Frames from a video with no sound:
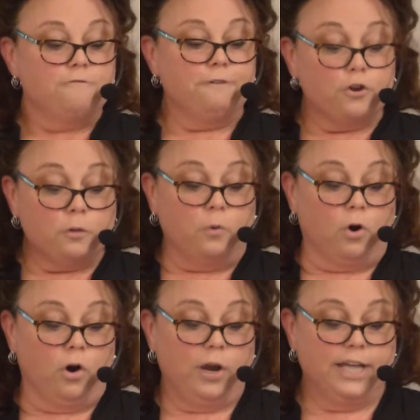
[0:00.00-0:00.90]

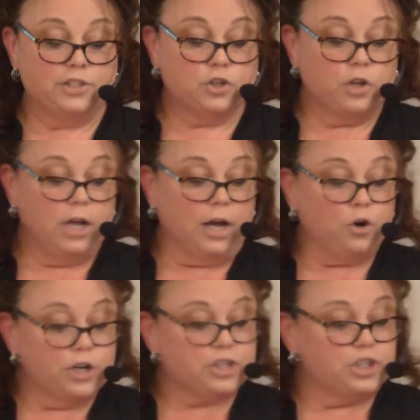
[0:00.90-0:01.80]
Furthermore, it's a
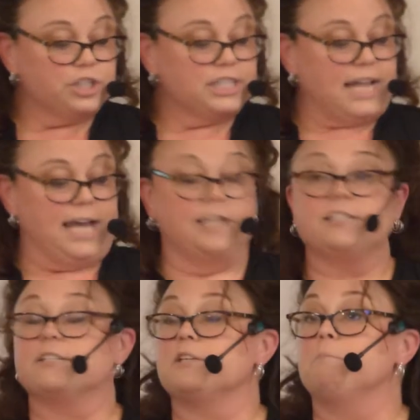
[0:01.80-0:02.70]
Christian
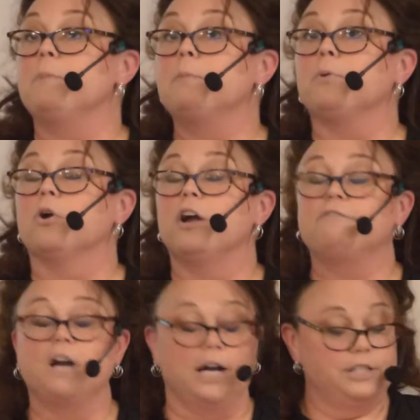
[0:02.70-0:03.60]
status as a member
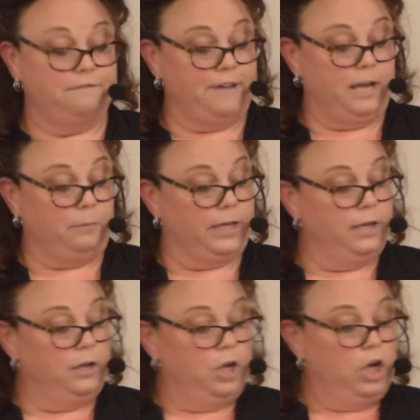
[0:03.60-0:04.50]
of God's family